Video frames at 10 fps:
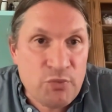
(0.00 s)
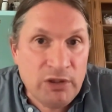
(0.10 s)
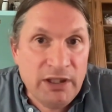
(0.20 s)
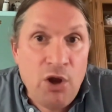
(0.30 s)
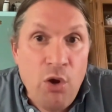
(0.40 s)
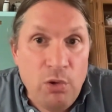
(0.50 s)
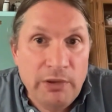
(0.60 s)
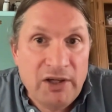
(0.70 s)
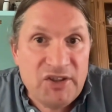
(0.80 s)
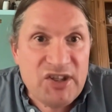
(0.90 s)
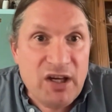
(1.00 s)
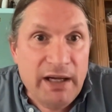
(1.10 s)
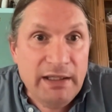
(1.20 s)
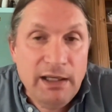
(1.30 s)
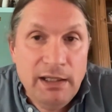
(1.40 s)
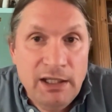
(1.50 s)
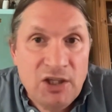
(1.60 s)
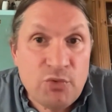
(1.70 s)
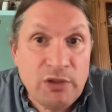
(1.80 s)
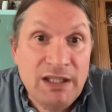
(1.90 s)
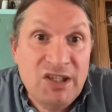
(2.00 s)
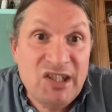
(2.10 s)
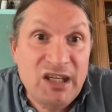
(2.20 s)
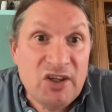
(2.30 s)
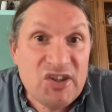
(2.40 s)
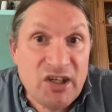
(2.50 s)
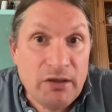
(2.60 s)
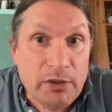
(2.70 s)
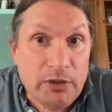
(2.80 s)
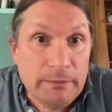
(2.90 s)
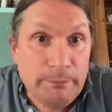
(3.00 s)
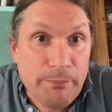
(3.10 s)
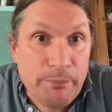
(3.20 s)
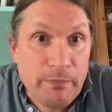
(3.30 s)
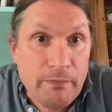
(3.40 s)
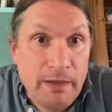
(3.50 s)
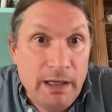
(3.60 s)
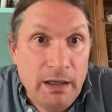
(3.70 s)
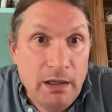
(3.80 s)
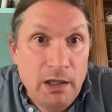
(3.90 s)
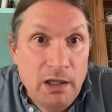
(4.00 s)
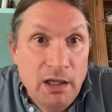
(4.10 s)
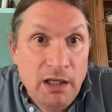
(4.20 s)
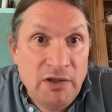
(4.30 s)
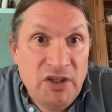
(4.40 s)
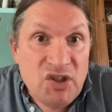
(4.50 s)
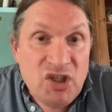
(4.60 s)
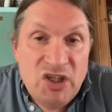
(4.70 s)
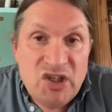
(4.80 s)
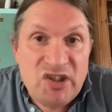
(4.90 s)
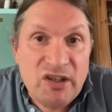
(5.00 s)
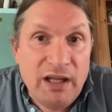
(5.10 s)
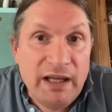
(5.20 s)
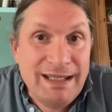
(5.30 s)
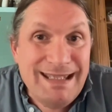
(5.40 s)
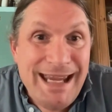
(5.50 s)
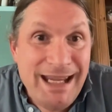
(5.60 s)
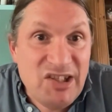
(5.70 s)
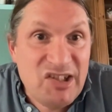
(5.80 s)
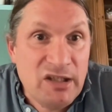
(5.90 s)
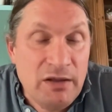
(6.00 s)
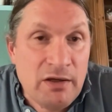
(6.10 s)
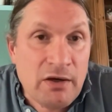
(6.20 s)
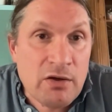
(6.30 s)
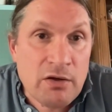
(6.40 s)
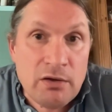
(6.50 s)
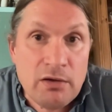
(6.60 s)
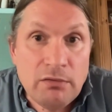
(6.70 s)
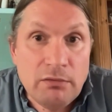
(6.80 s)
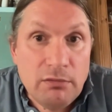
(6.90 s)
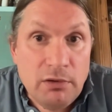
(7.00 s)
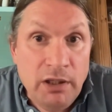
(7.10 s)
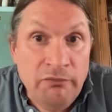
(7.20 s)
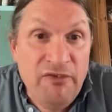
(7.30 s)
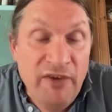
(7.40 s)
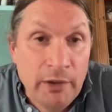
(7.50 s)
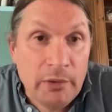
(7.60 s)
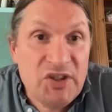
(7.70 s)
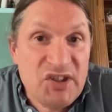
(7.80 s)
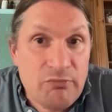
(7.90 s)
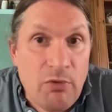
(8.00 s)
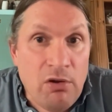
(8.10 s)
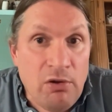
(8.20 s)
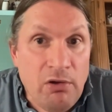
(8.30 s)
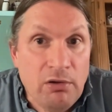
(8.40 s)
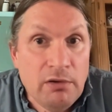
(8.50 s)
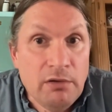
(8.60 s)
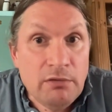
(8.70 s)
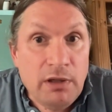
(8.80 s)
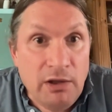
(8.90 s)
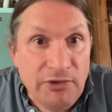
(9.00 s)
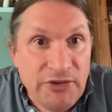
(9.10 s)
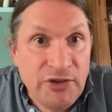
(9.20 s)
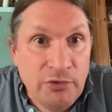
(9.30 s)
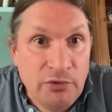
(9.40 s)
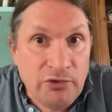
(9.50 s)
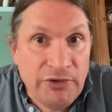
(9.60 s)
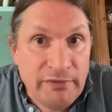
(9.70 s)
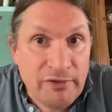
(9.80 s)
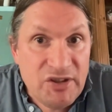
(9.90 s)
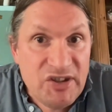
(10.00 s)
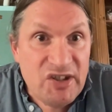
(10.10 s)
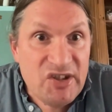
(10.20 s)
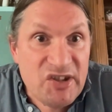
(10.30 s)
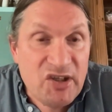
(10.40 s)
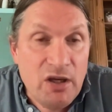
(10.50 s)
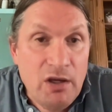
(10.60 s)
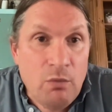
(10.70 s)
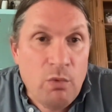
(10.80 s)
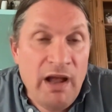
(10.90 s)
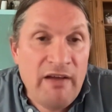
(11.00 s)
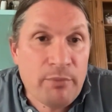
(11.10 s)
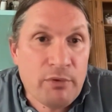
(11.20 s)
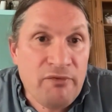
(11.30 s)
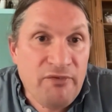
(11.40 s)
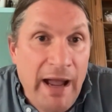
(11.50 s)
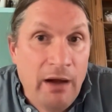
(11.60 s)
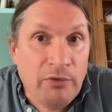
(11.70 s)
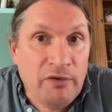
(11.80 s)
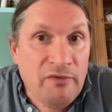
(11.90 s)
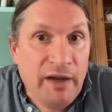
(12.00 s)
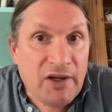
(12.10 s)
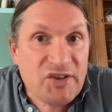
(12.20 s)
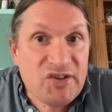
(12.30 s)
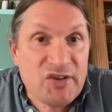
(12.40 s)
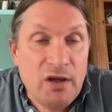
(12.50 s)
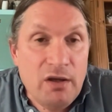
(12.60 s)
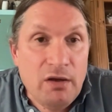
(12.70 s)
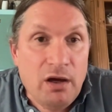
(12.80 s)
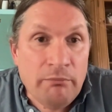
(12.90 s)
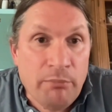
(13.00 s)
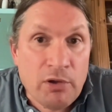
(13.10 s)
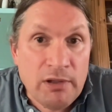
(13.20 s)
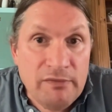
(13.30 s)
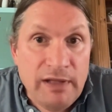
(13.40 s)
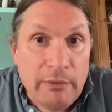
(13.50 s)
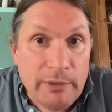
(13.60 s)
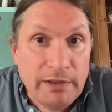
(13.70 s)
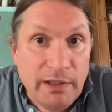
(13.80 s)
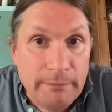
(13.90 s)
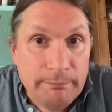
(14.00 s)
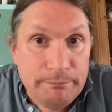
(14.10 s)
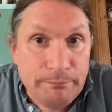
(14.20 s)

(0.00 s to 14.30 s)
really cold outside, it's really easy to get a sunburn. Okay? And these changes in light intensity that occur at very small altitudinal differences will have profound effects on barley flowering time.